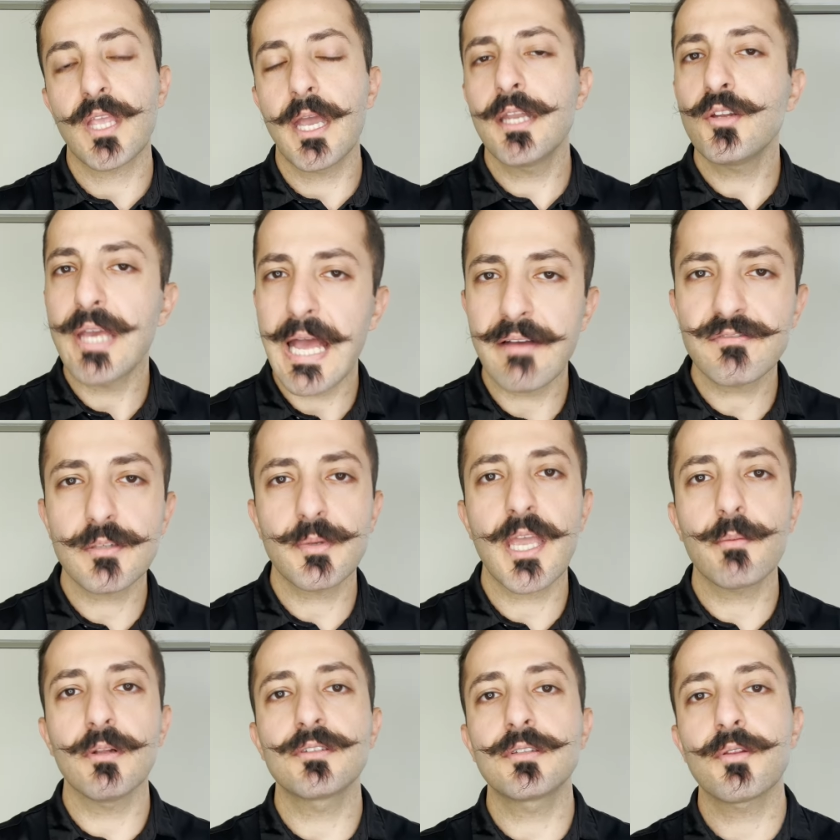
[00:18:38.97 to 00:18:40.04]
And you have to be
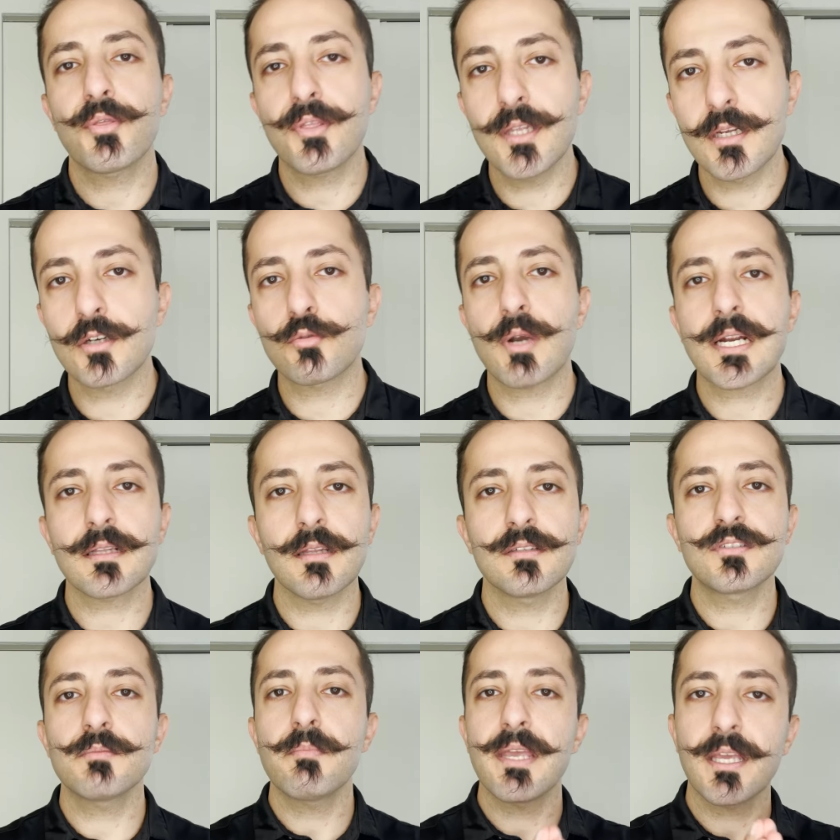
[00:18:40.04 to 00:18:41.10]
able to think correctly
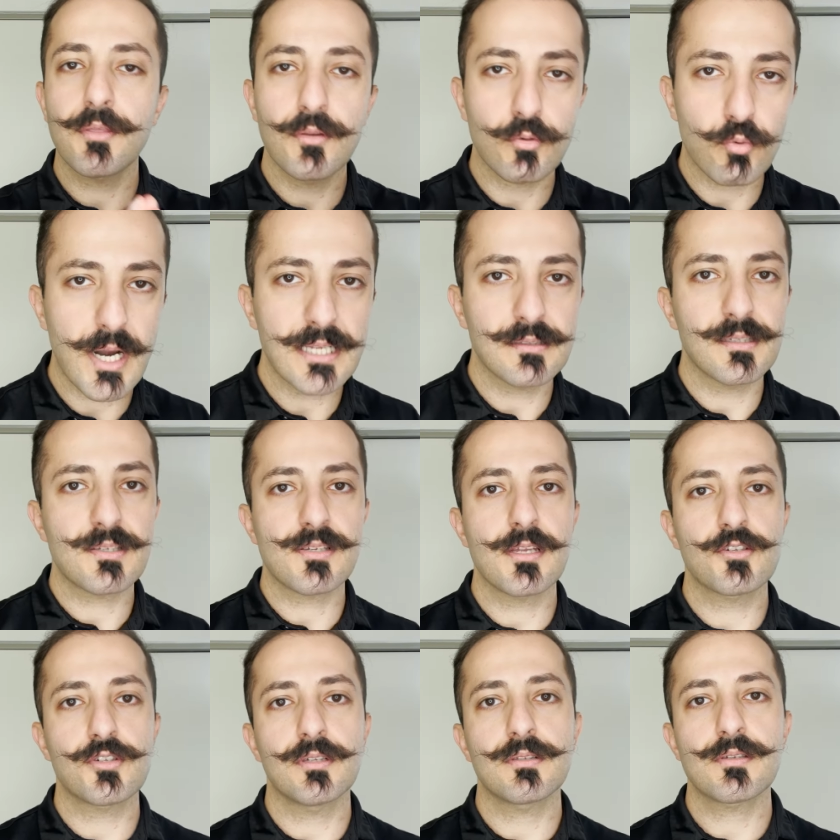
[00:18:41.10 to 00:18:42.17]
to make the right
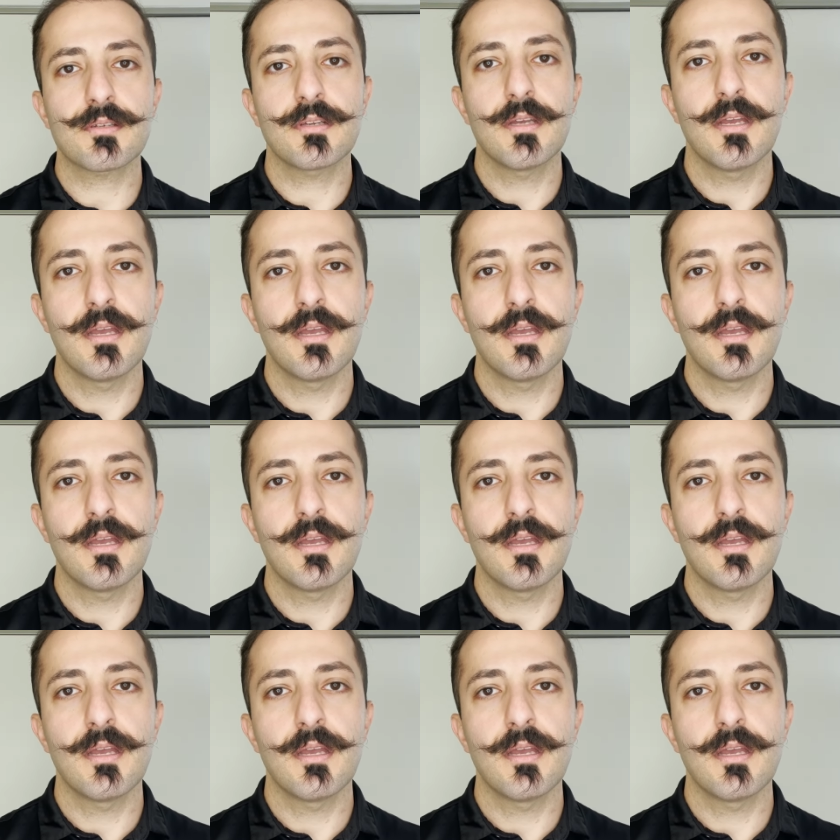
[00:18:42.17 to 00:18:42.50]
decisions.